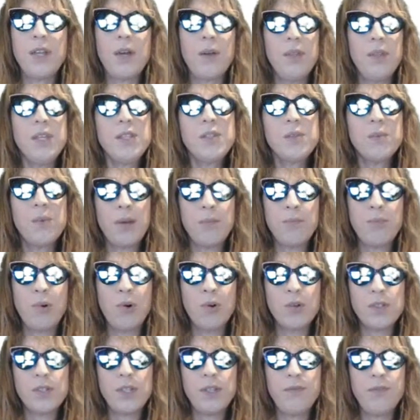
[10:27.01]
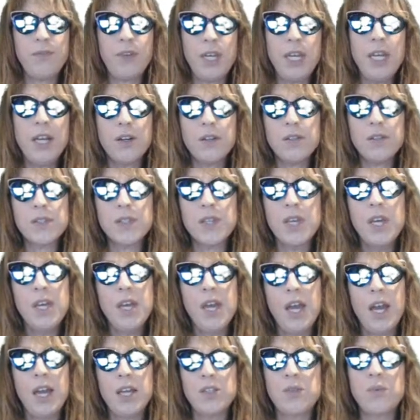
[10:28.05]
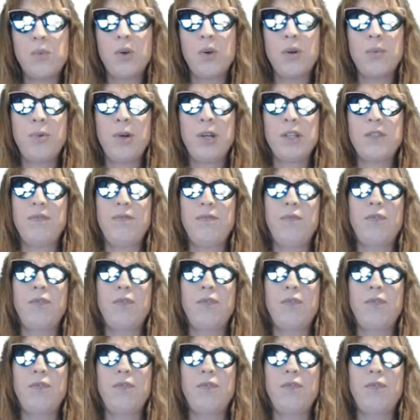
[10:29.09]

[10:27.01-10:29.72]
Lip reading: Now this one, Porcelain Veneers, has WordPress